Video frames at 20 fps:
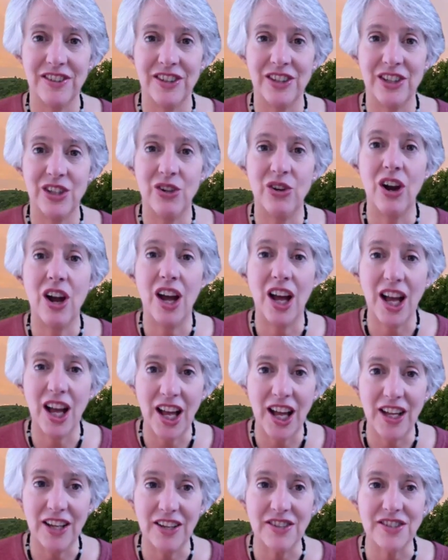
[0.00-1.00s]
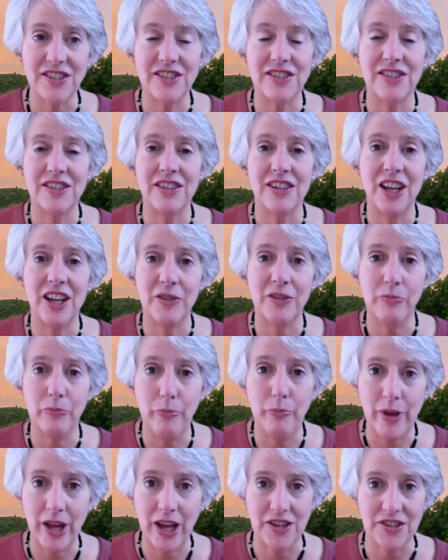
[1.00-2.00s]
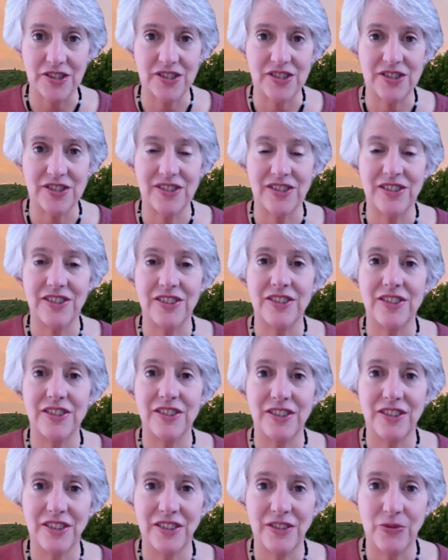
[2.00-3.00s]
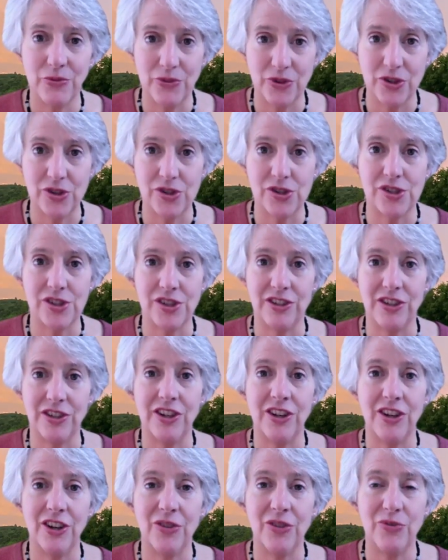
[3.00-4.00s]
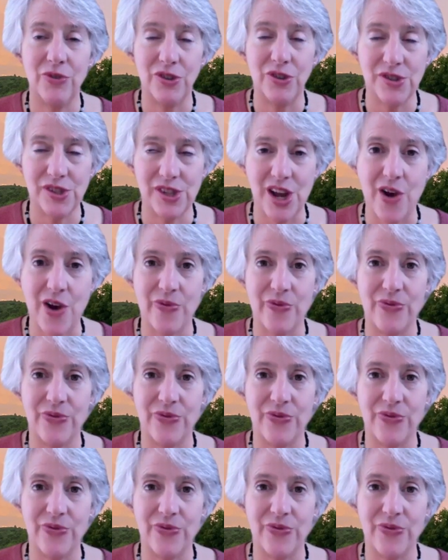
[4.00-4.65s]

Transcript: your highest and best version of yourself.